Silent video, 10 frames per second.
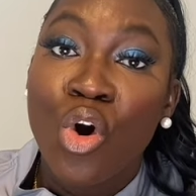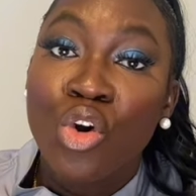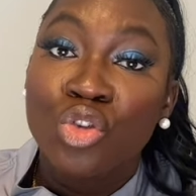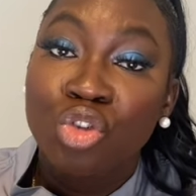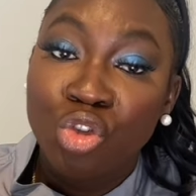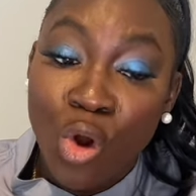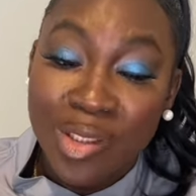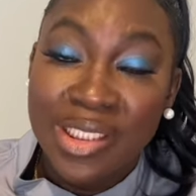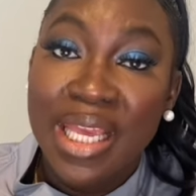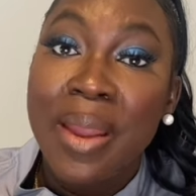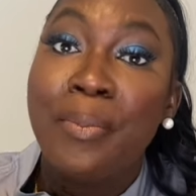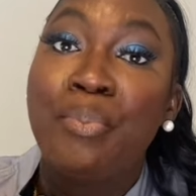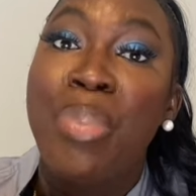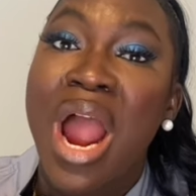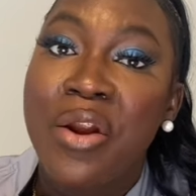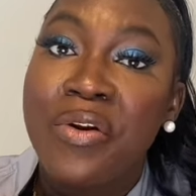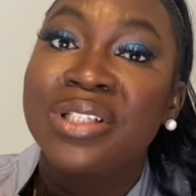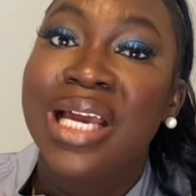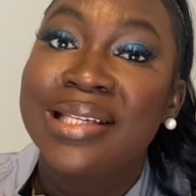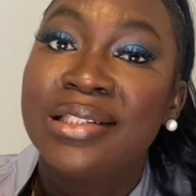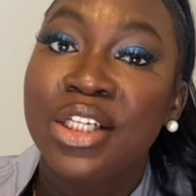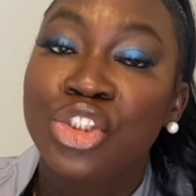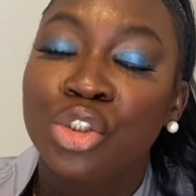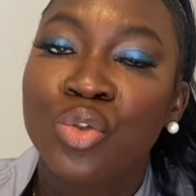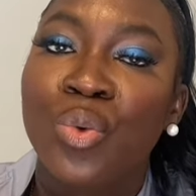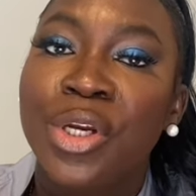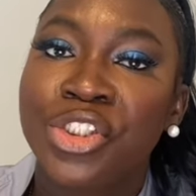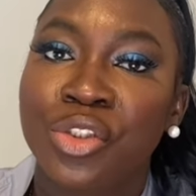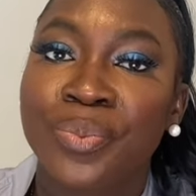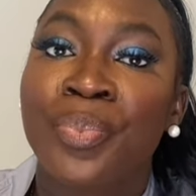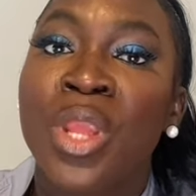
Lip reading: sort a prioritization question.